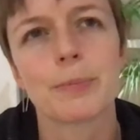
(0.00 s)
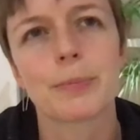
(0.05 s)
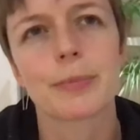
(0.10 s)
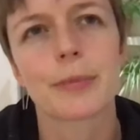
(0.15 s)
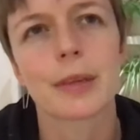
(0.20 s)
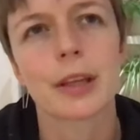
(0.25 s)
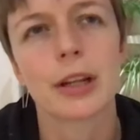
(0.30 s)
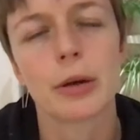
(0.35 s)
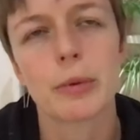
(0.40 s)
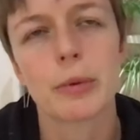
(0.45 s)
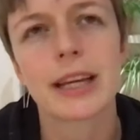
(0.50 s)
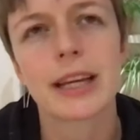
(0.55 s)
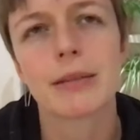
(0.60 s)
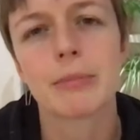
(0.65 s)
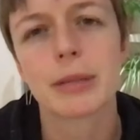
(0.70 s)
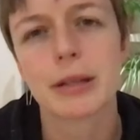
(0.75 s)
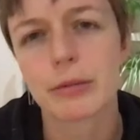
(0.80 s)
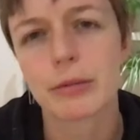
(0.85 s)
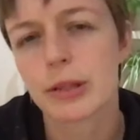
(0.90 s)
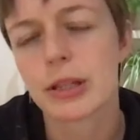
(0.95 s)
we can
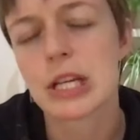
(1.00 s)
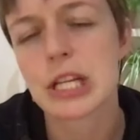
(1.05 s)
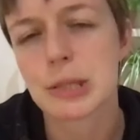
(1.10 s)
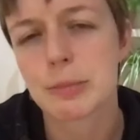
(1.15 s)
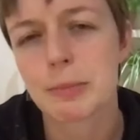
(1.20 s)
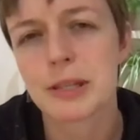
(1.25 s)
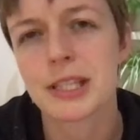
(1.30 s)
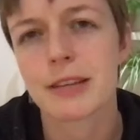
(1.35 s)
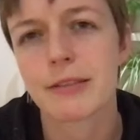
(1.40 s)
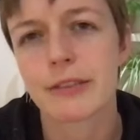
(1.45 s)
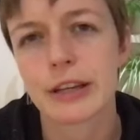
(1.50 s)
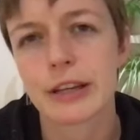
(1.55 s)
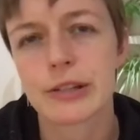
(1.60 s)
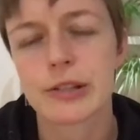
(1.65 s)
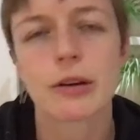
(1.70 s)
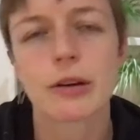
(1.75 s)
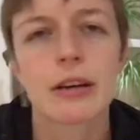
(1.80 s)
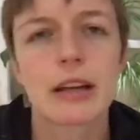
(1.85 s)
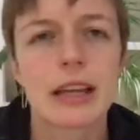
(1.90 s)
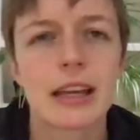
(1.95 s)
be really specific.
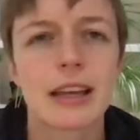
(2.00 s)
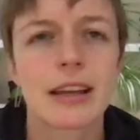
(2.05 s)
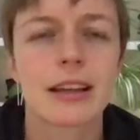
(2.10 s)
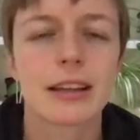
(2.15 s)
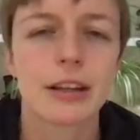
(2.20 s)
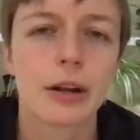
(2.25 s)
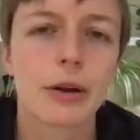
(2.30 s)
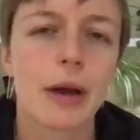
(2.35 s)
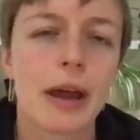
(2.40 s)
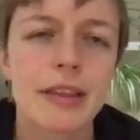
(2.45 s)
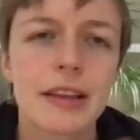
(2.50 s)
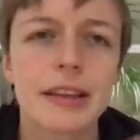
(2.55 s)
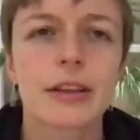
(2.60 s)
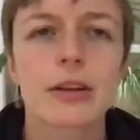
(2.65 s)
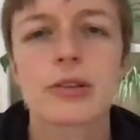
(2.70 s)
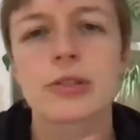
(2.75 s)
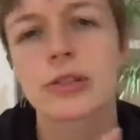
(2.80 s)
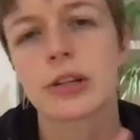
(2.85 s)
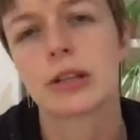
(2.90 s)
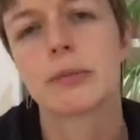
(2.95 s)
So I think
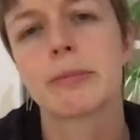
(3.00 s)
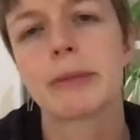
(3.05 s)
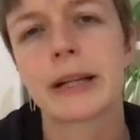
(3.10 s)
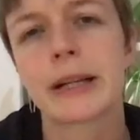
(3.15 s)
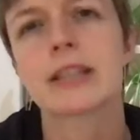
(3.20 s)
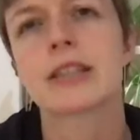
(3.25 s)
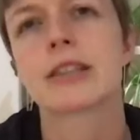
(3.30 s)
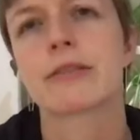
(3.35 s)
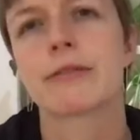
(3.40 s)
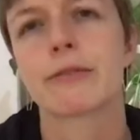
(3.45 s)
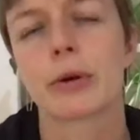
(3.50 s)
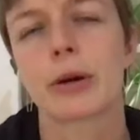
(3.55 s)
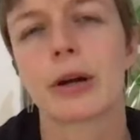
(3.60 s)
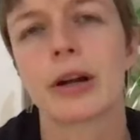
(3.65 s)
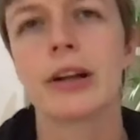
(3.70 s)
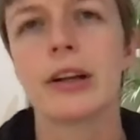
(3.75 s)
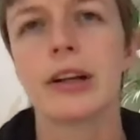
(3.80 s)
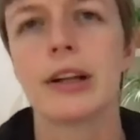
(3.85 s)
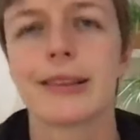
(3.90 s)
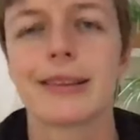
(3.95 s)
there's still a place for